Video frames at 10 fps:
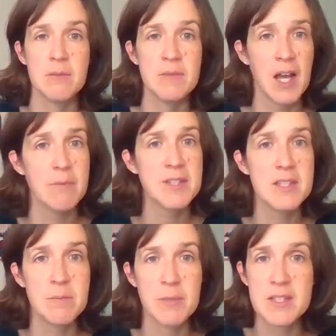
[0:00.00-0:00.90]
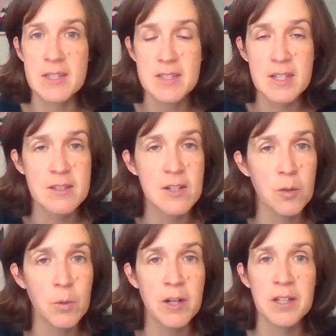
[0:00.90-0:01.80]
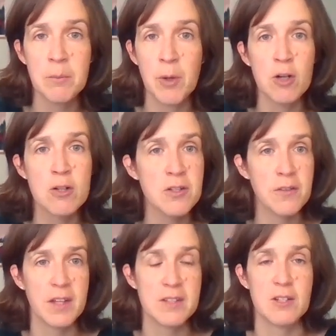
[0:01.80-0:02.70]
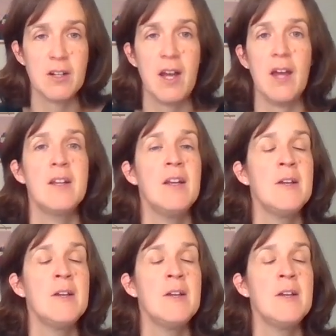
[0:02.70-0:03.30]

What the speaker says: Sometimes it's business things that are working and personal things that are not.